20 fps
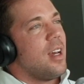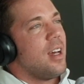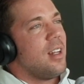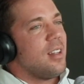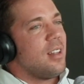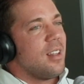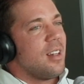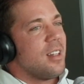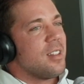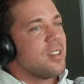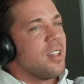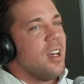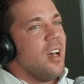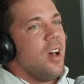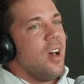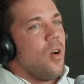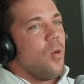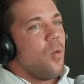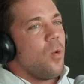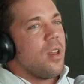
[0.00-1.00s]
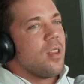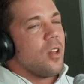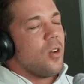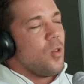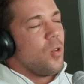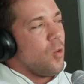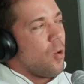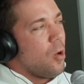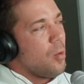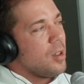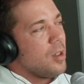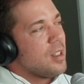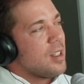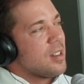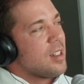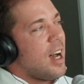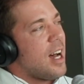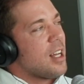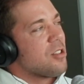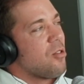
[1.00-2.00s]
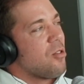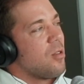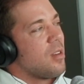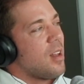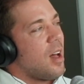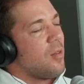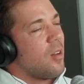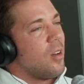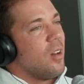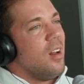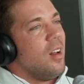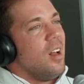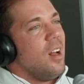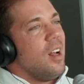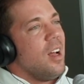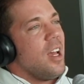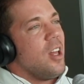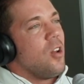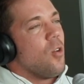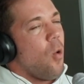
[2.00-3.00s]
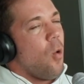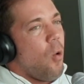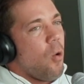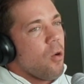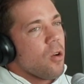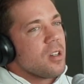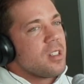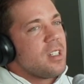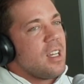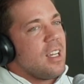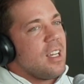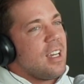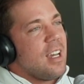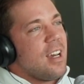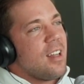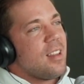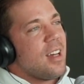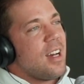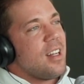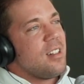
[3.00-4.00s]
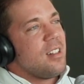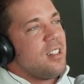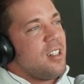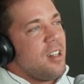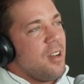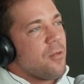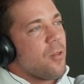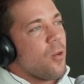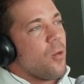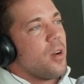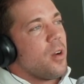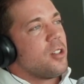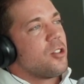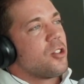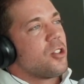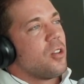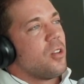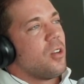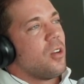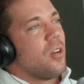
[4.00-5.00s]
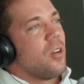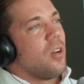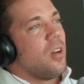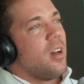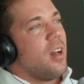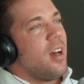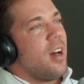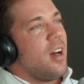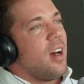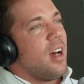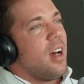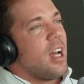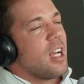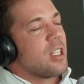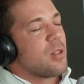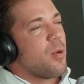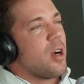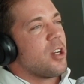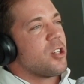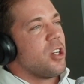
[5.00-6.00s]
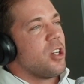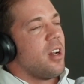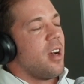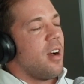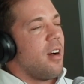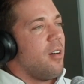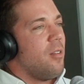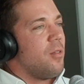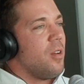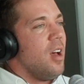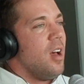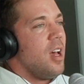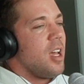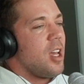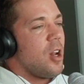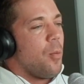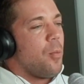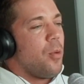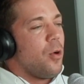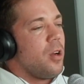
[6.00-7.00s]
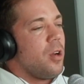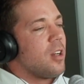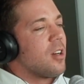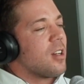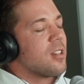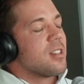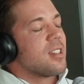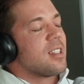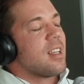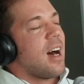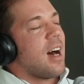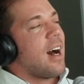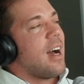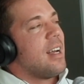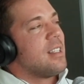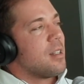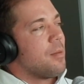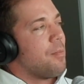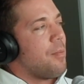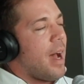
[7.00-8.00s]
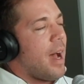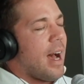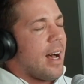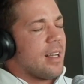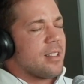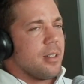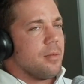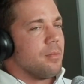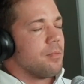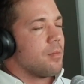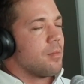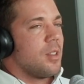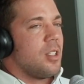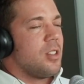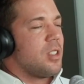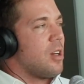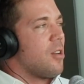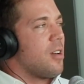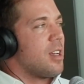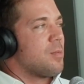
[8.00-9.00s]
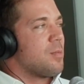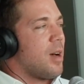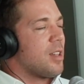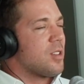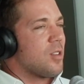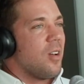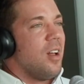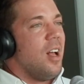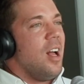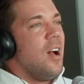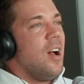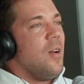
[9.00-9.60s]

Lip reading: into this with a normal testosterone level, in order to get that differential expression of, putting on size and mass and serious muscle,